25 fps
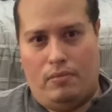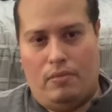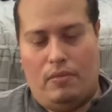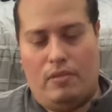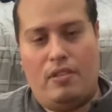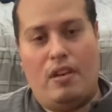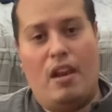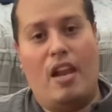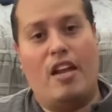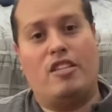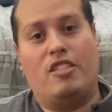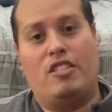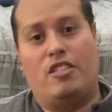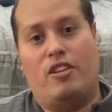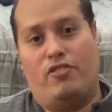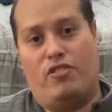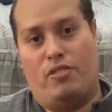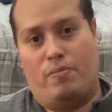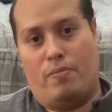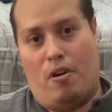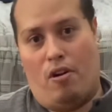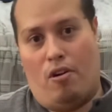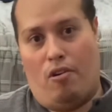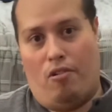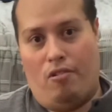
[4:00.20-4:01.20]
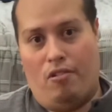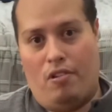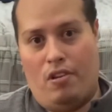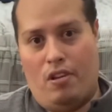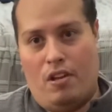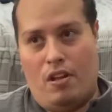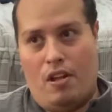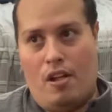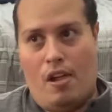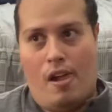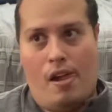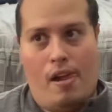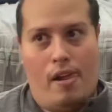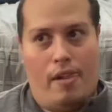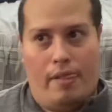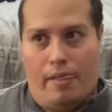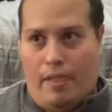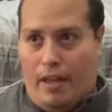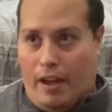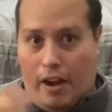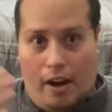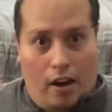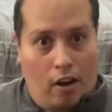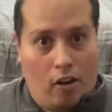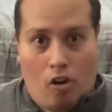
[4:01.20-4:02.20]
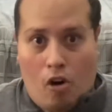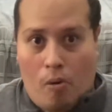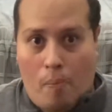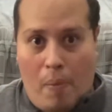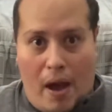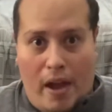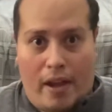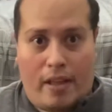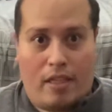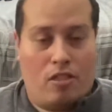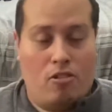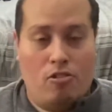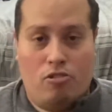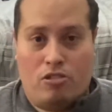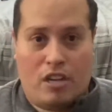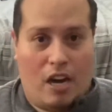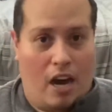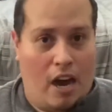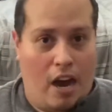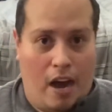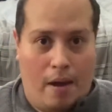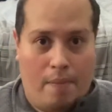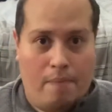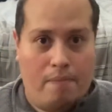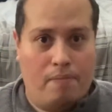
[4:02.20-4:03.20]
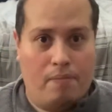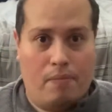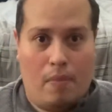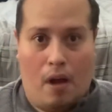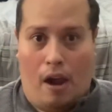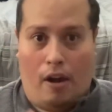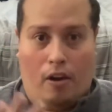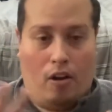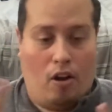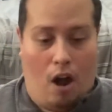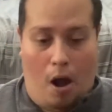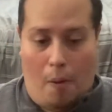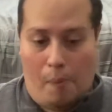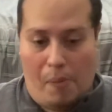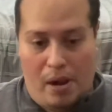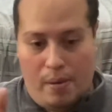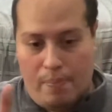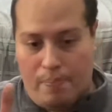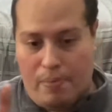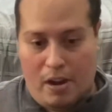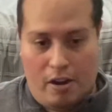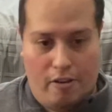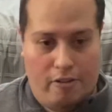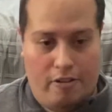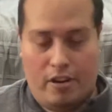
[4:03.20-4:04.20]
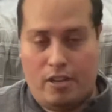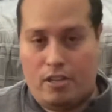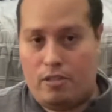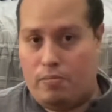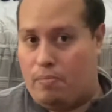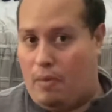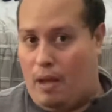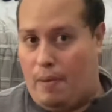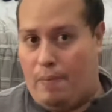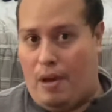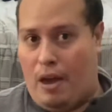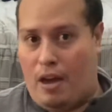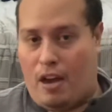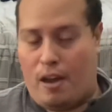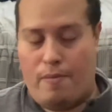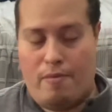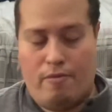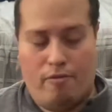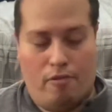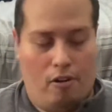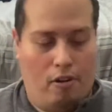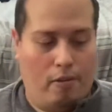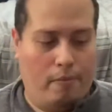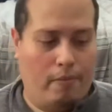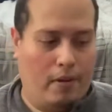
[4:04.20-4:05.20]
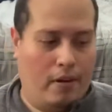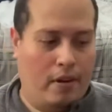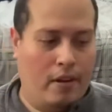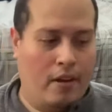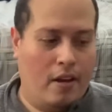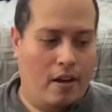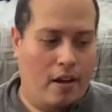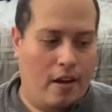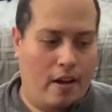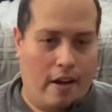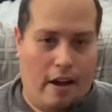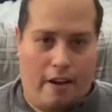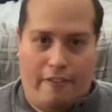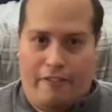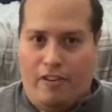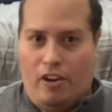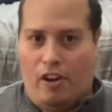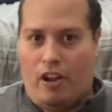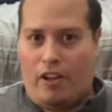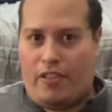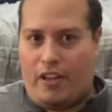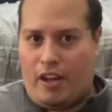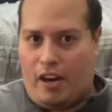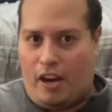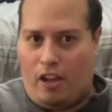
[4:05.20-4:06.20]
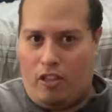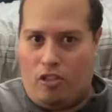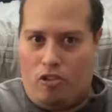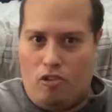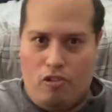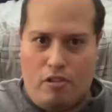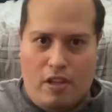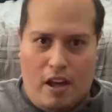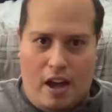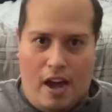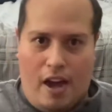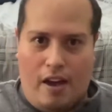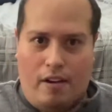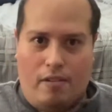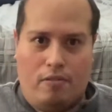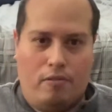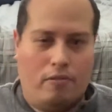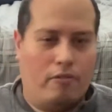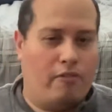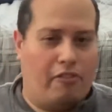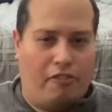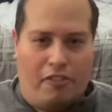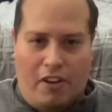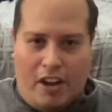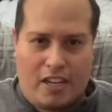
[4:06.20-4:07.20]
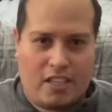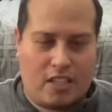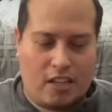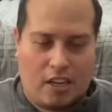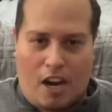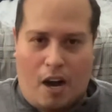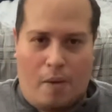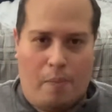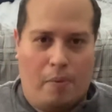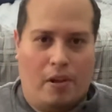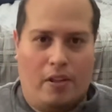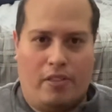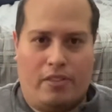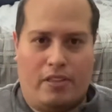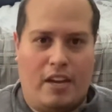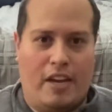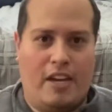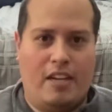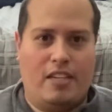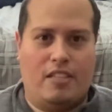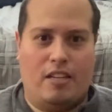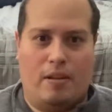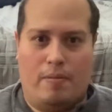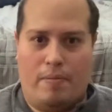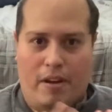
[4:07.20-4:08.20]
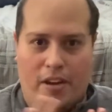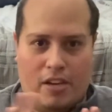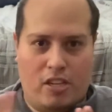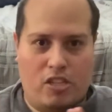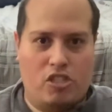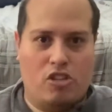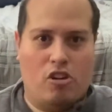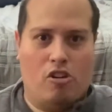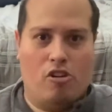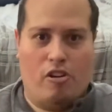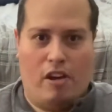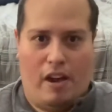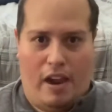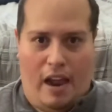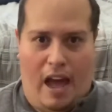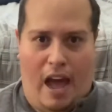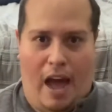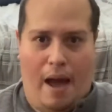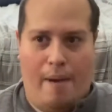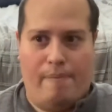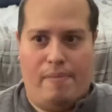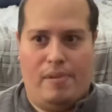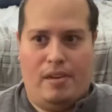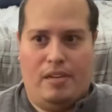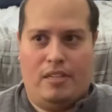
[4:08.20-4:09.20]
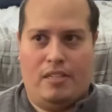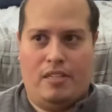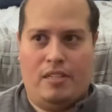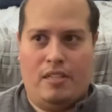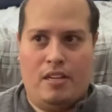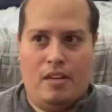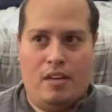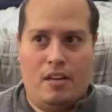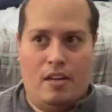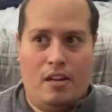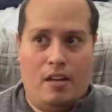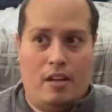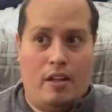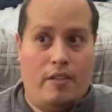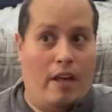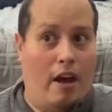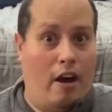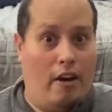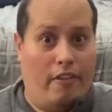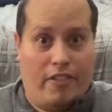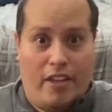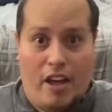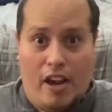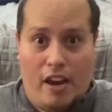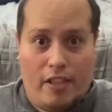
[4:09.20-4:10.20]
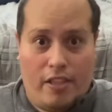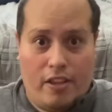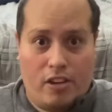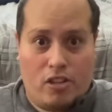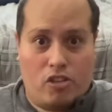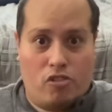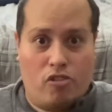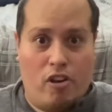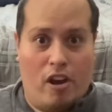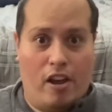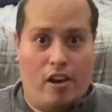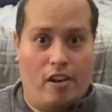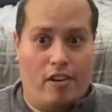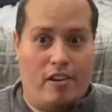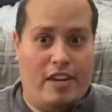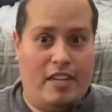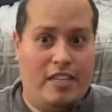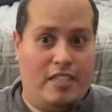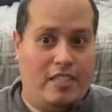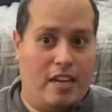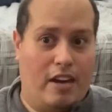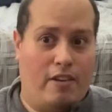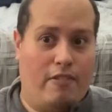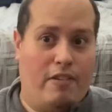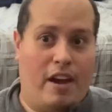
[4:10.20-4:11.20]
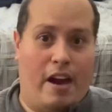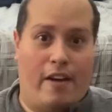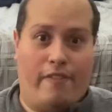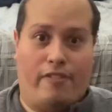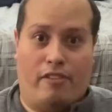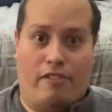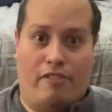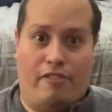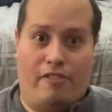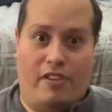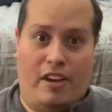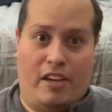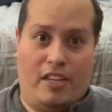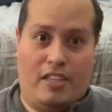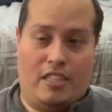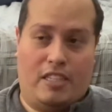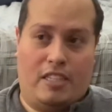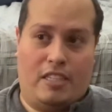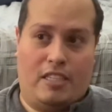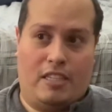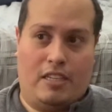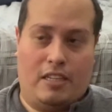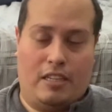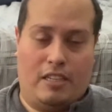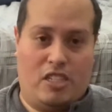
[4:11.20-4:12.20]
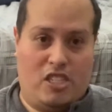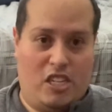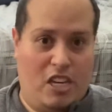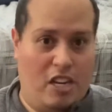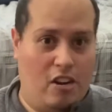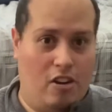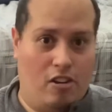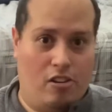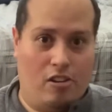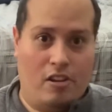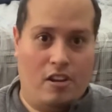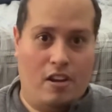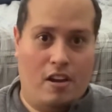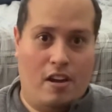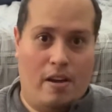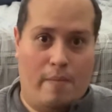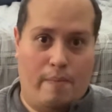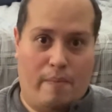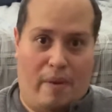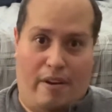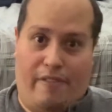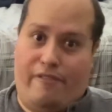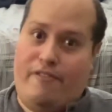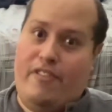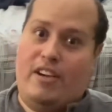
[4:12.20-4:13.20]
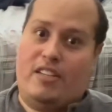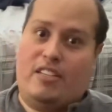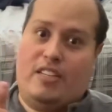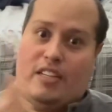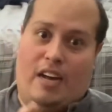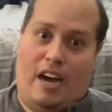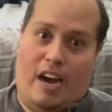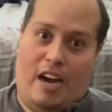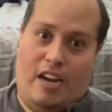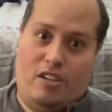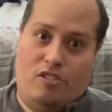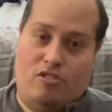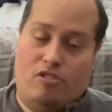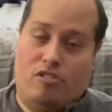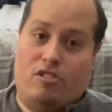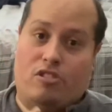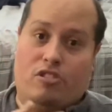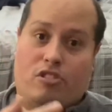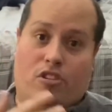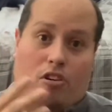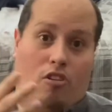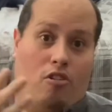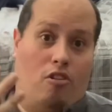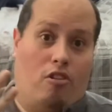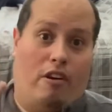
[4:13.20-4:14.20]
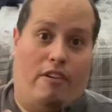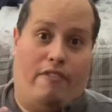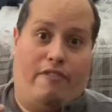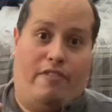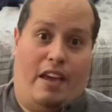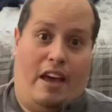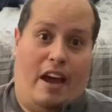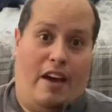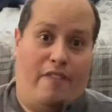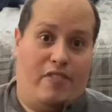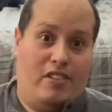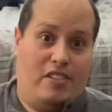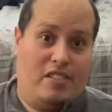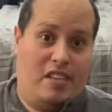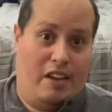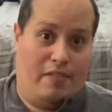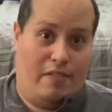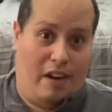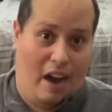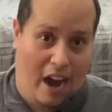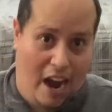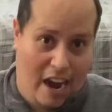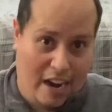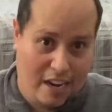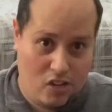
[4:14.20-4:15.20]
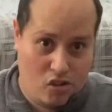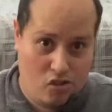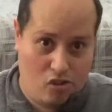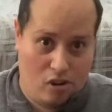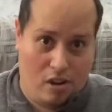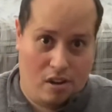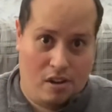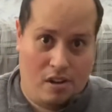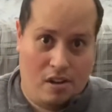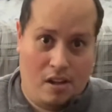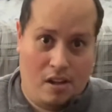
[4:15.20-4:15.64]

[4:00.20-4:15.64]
Legends of Tomorrow. They're going to go back through time. I don't know how many periods. Maybe I could be wrong, but I feel like they're going to do that, fix a couple of things, and make sure it happens. Now, at the end of the trailer, he said we have to fix S.H.I.E.L.D. by fixing Hydra. So if they have to save Hydra,